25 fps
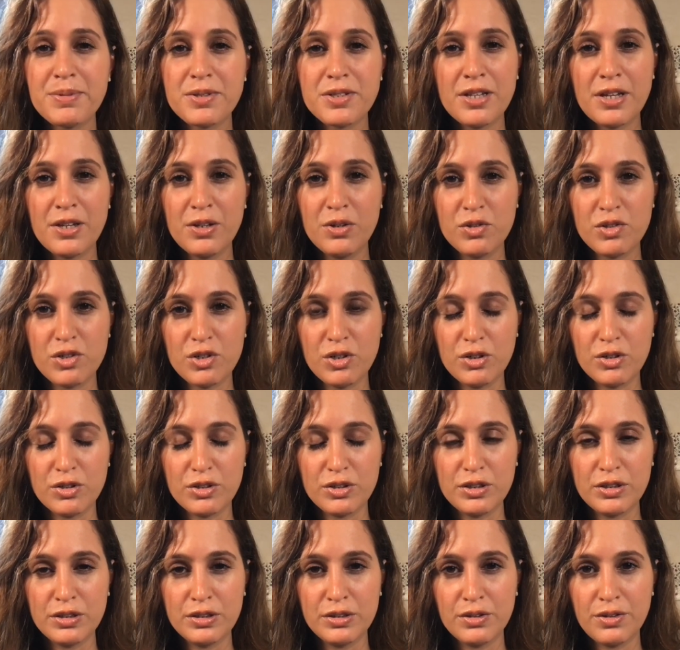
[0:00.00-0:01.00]
took
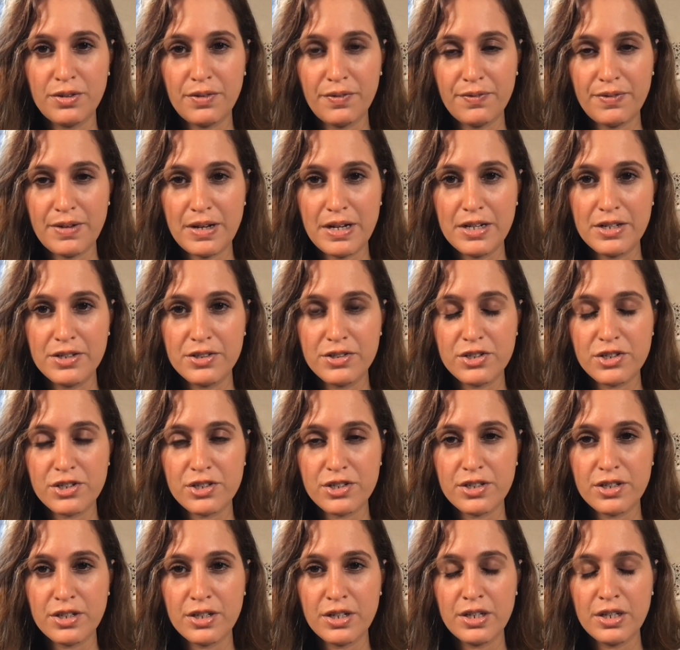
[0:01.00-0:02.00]
to find
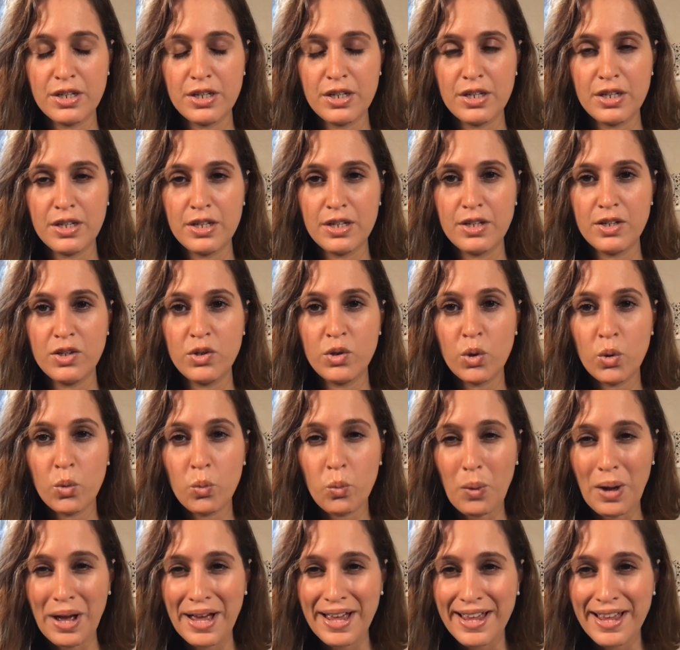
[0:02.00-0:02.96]
your way.